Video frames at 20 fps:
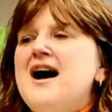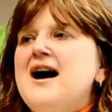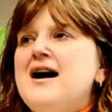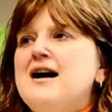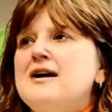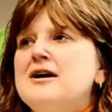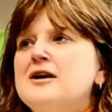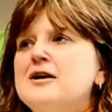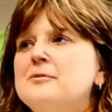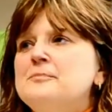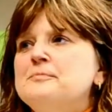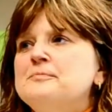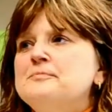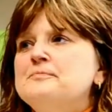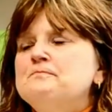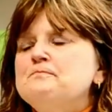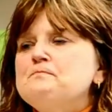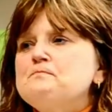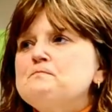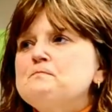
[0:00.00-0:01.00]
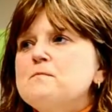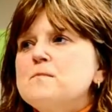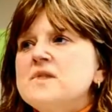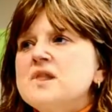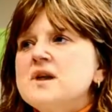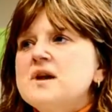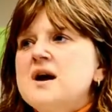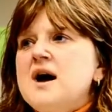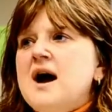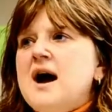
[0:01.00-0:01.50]

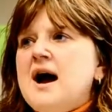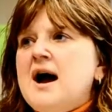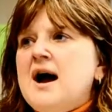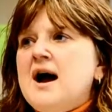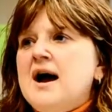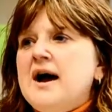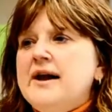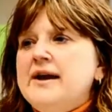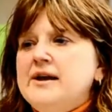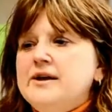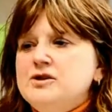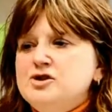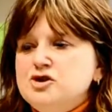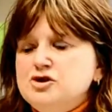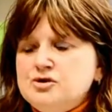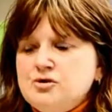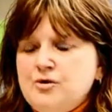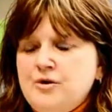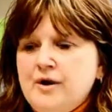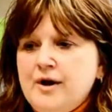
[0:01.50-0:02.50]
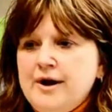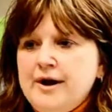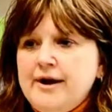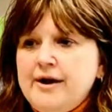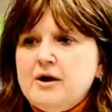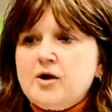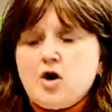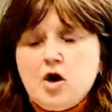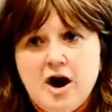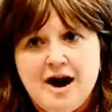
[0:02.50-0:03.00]
I
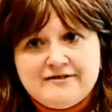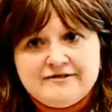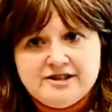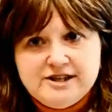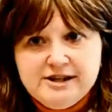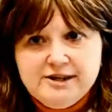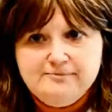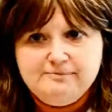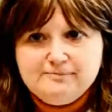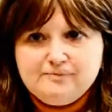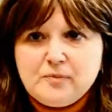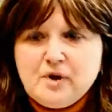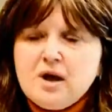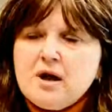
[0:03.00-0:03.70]
enjoy crafting.